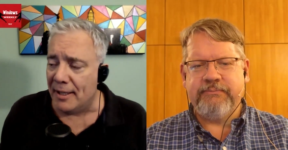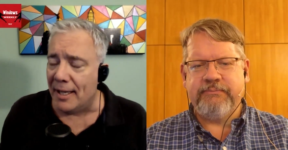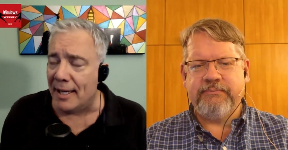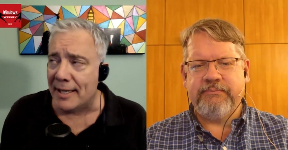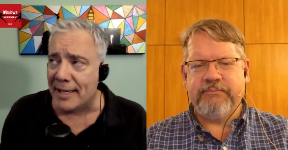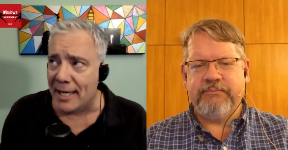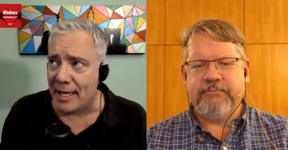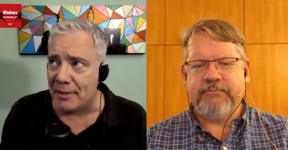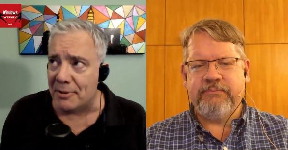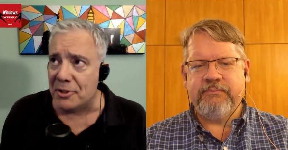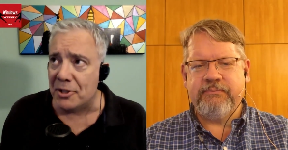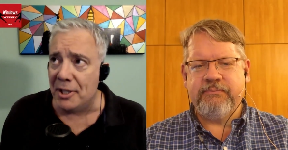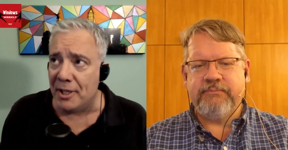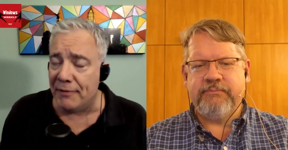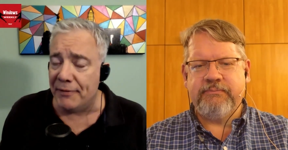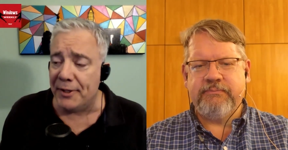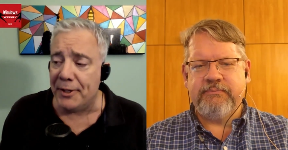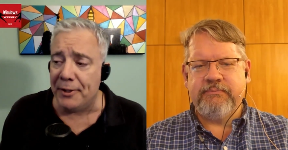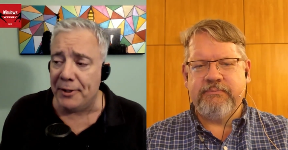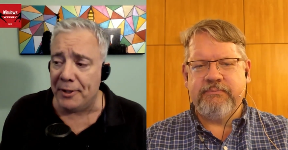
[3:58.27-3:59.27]
Speaker 1: accounts
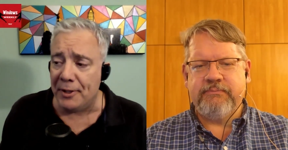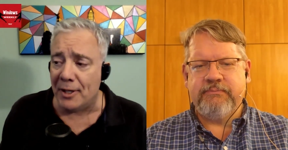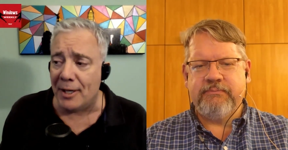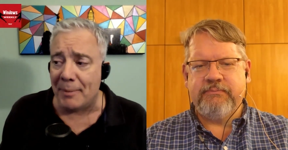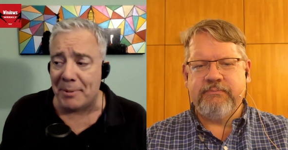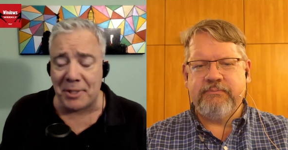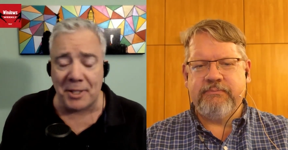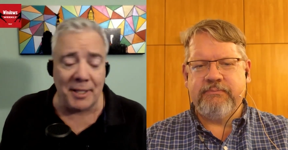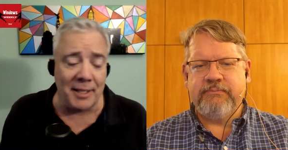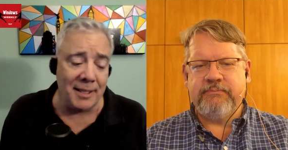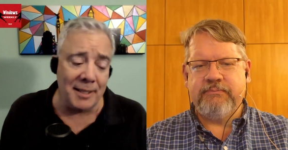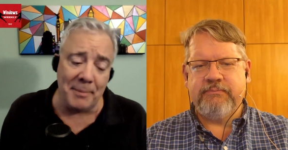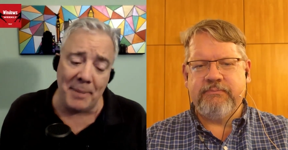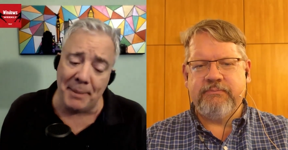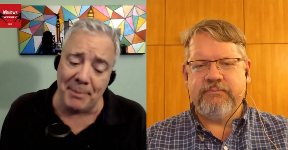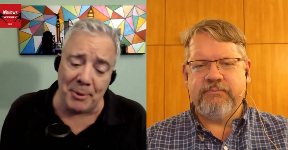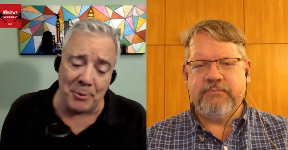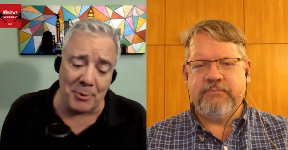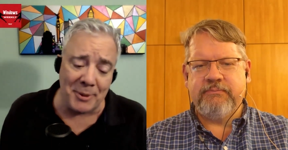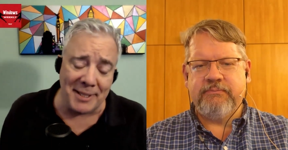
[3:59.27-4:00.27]
giving you the option, and
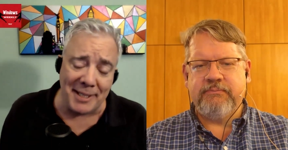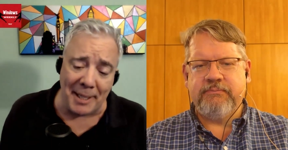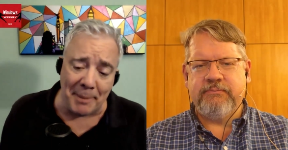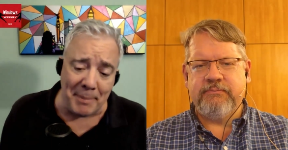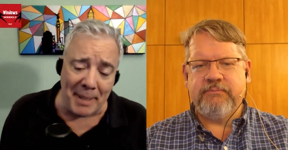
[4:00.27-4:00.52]
maybe one day